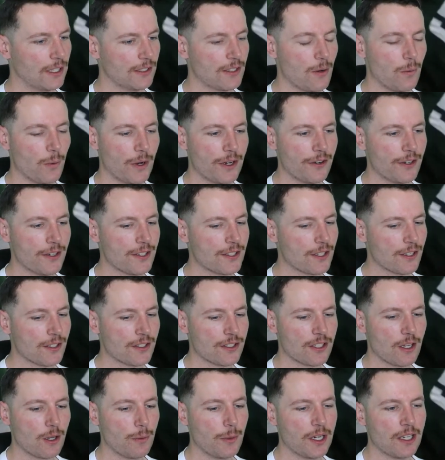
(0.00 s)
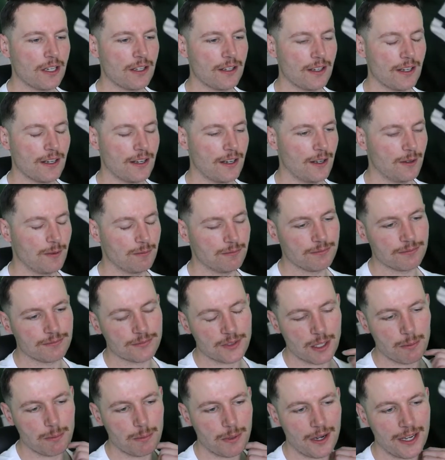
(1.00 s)
No wonder he's got so many
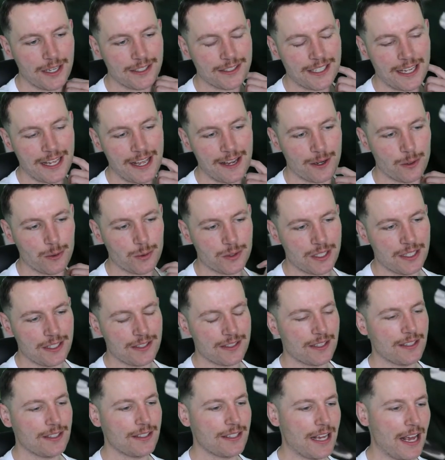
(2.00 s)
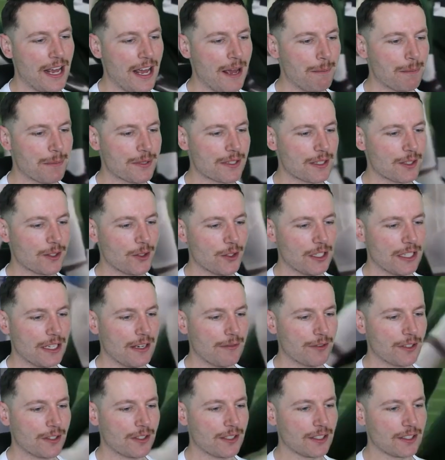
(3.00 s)
combined tackles. He's into absolutely
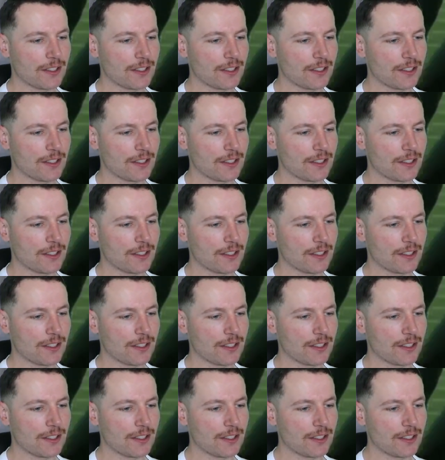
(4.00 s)
everything.